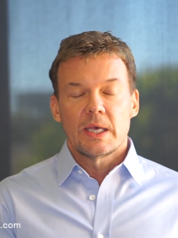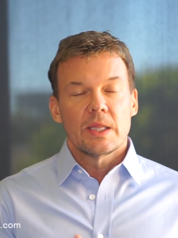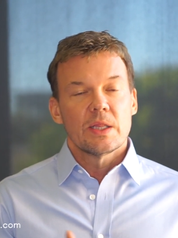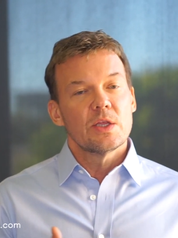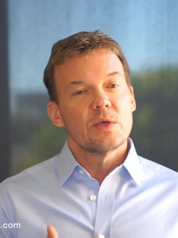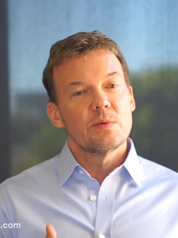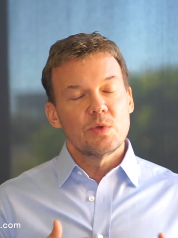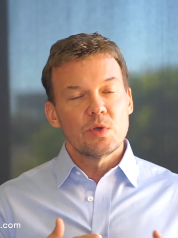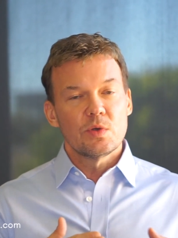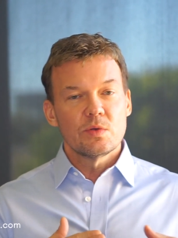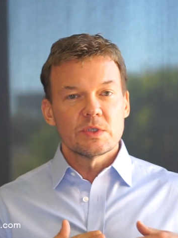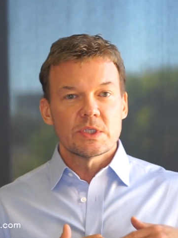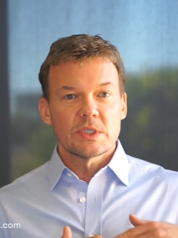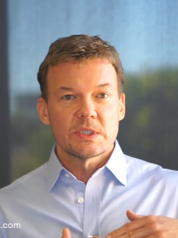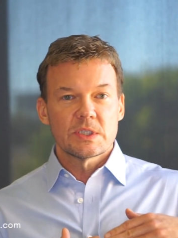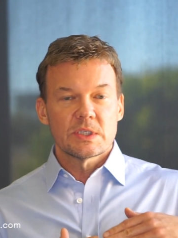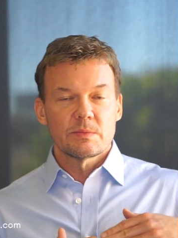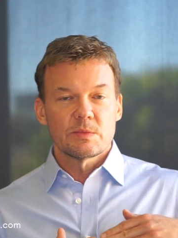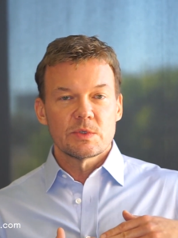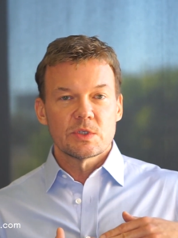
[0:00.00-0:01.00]
The immune
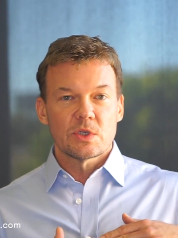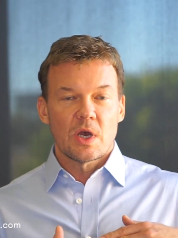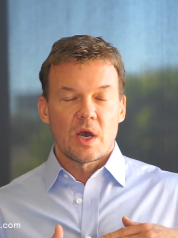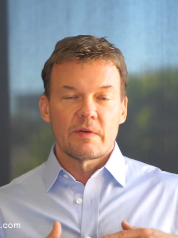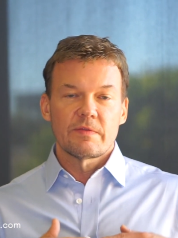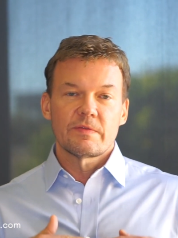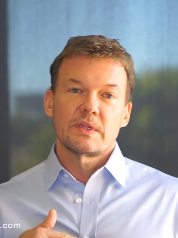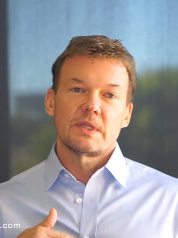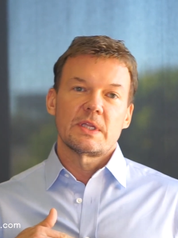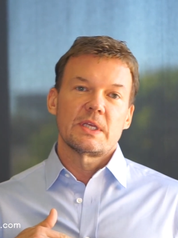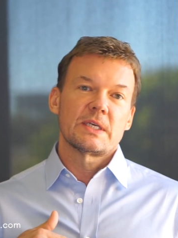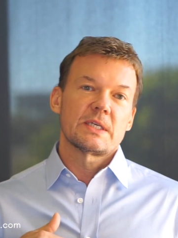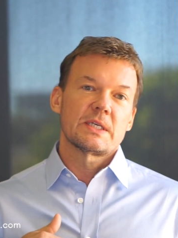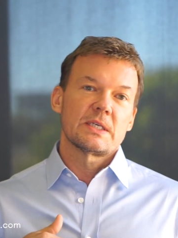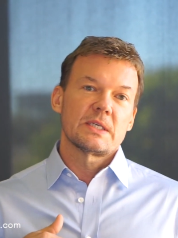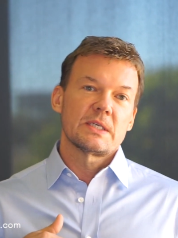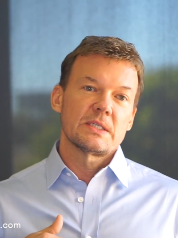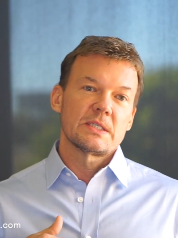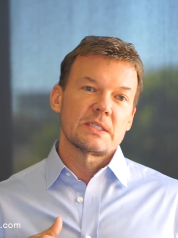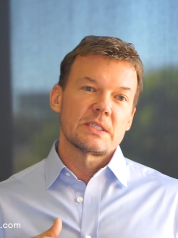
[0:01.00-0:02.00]
system is often like
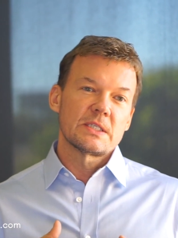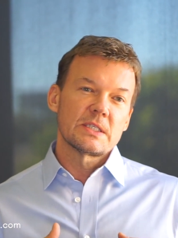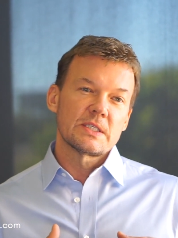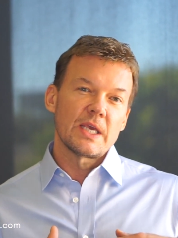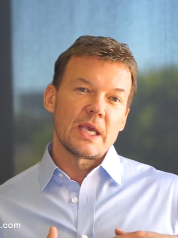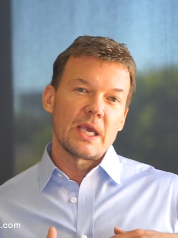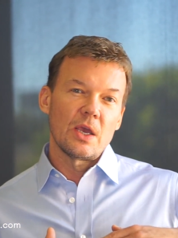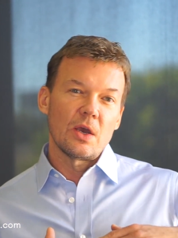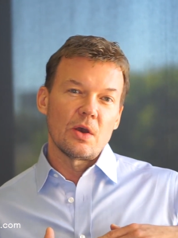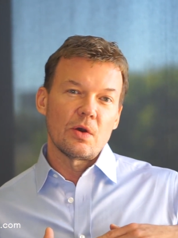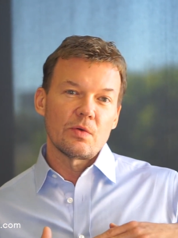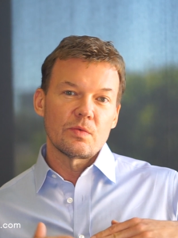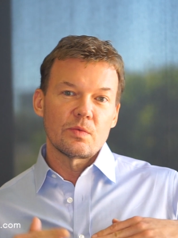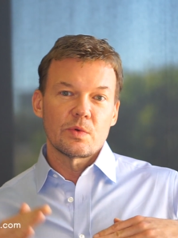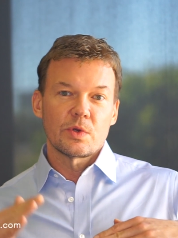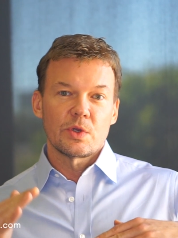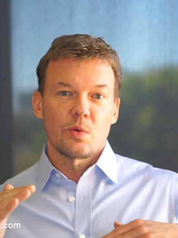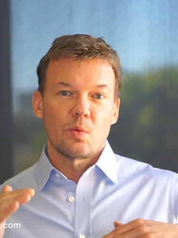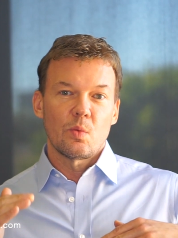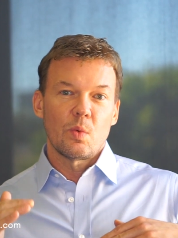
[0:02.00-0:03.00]
a scale
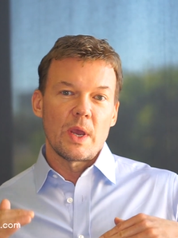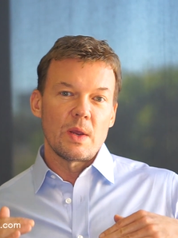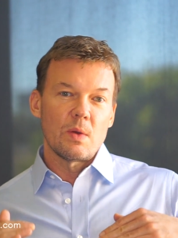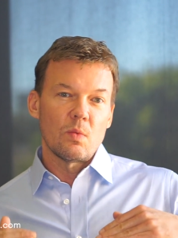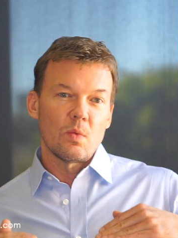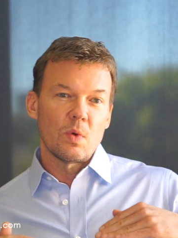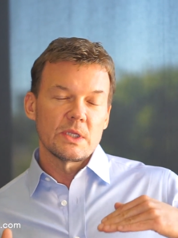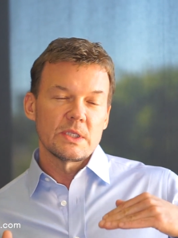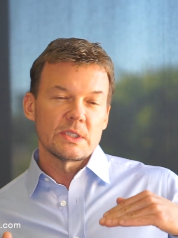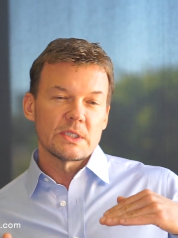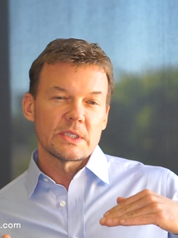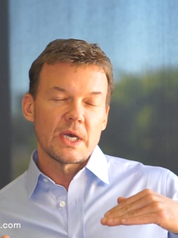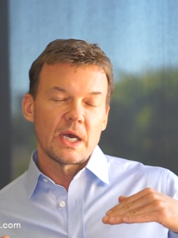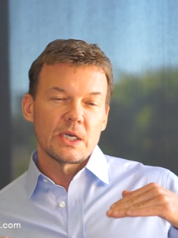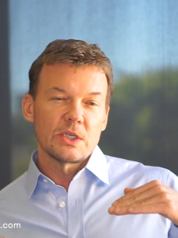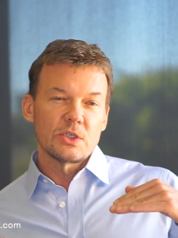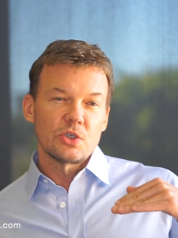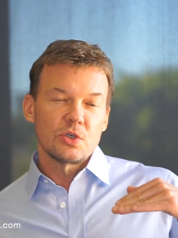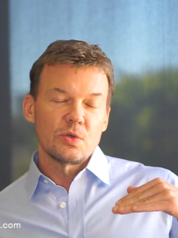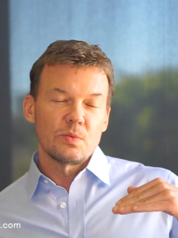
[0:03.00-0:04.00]
where you weight one
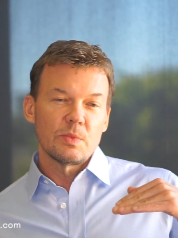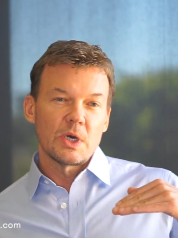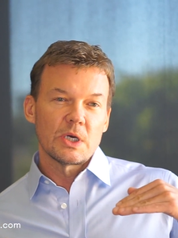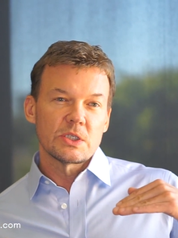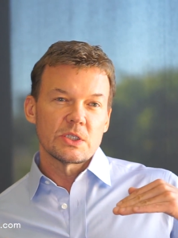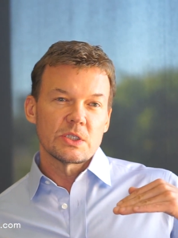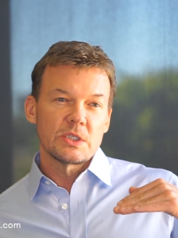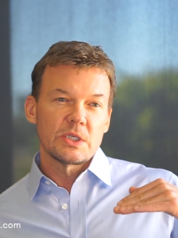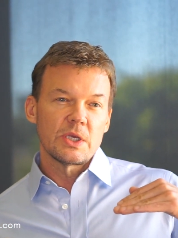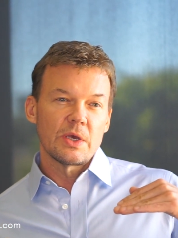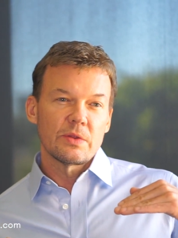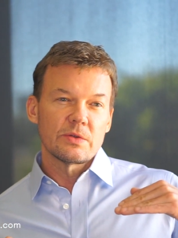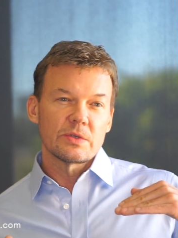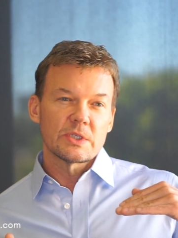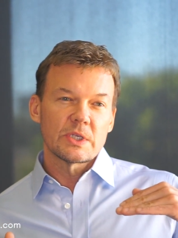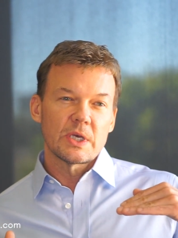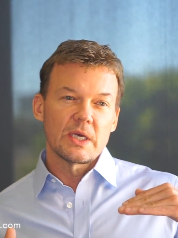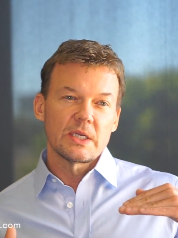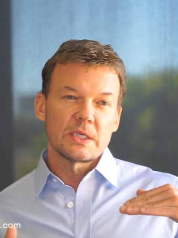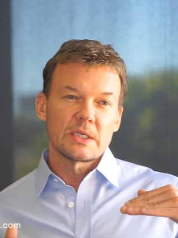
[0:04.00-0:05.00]
side too much and the other
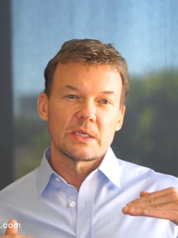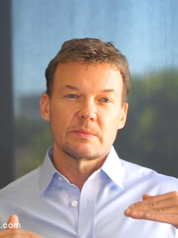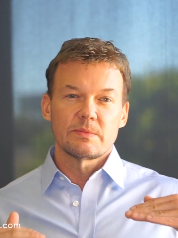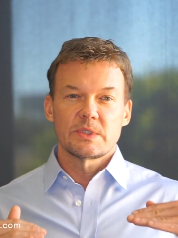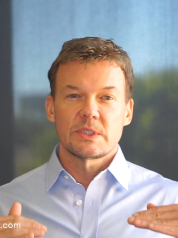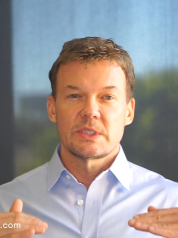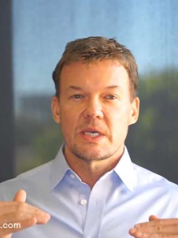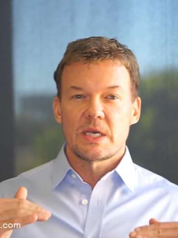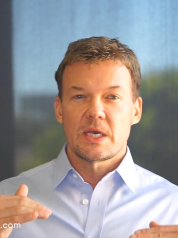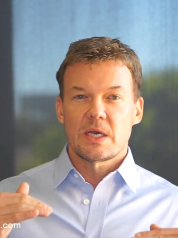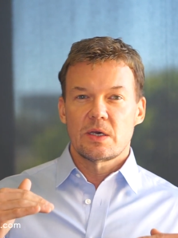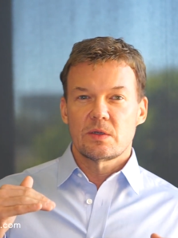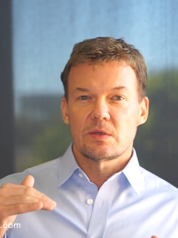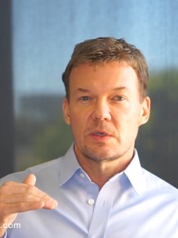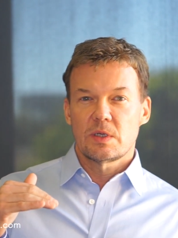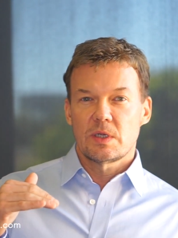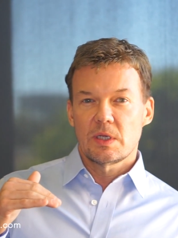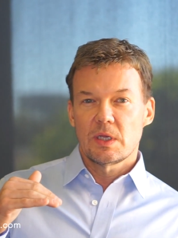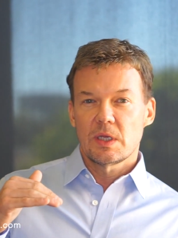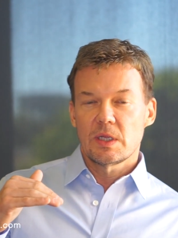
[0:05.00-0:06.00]
side comes
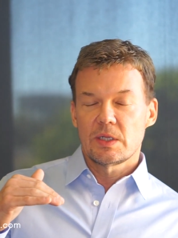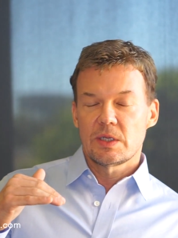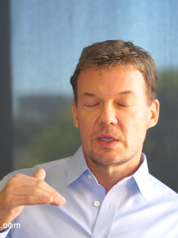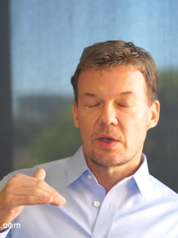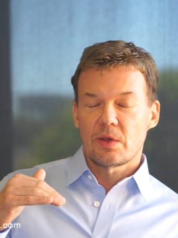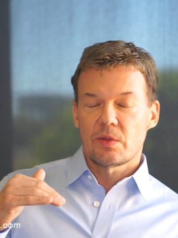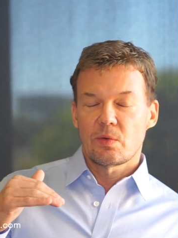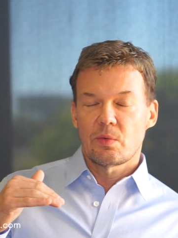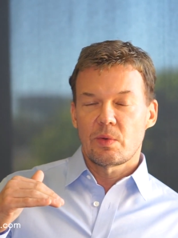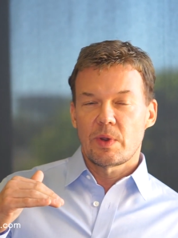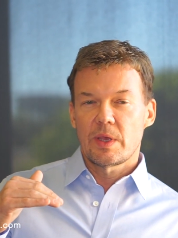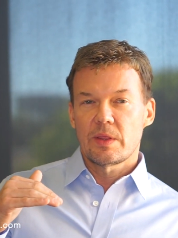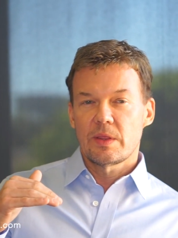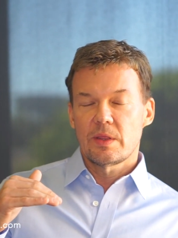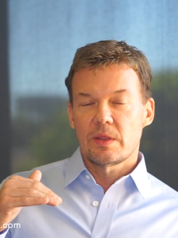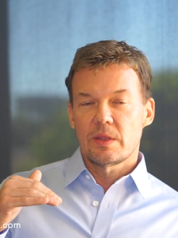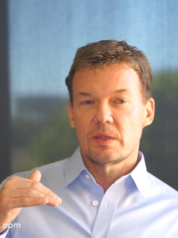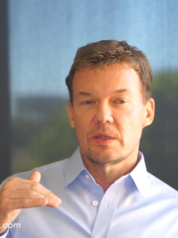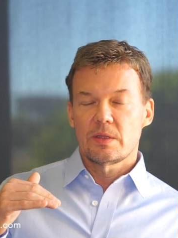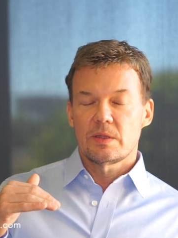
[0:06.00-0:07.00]
down, and the other way,
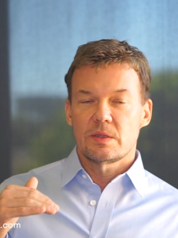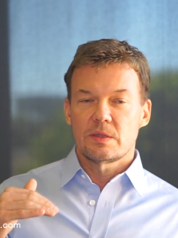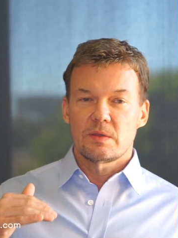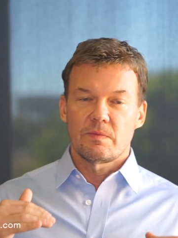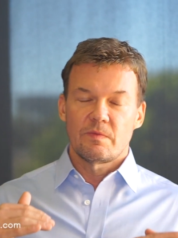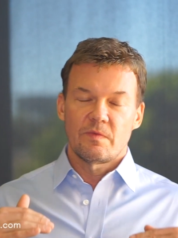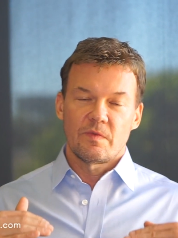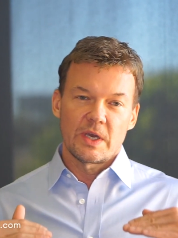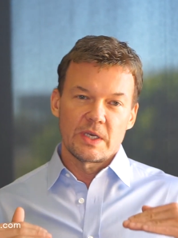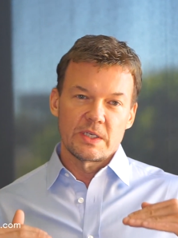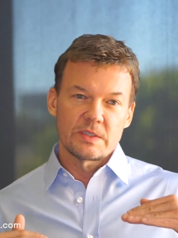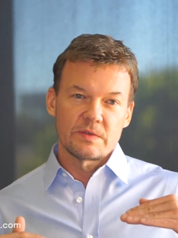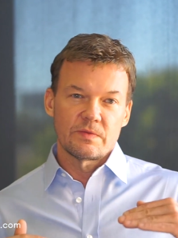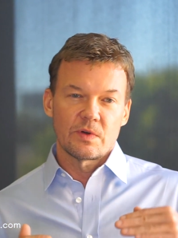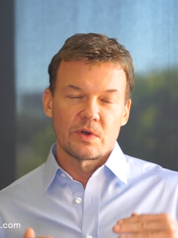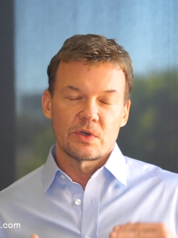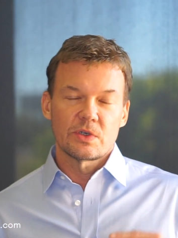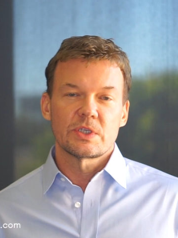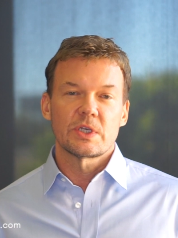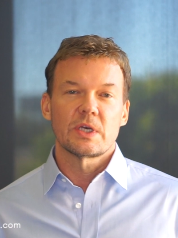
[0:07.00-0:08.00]
and vice
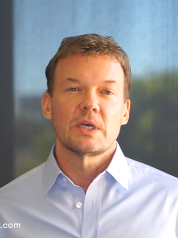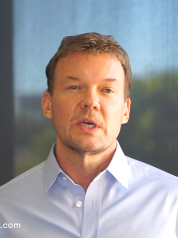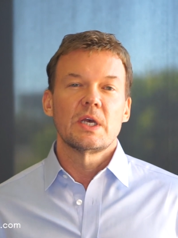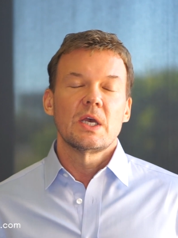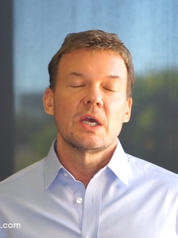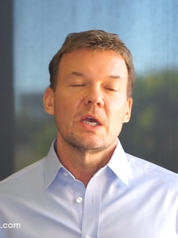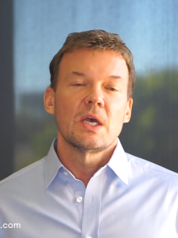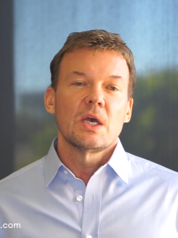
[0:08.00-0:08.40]
versa.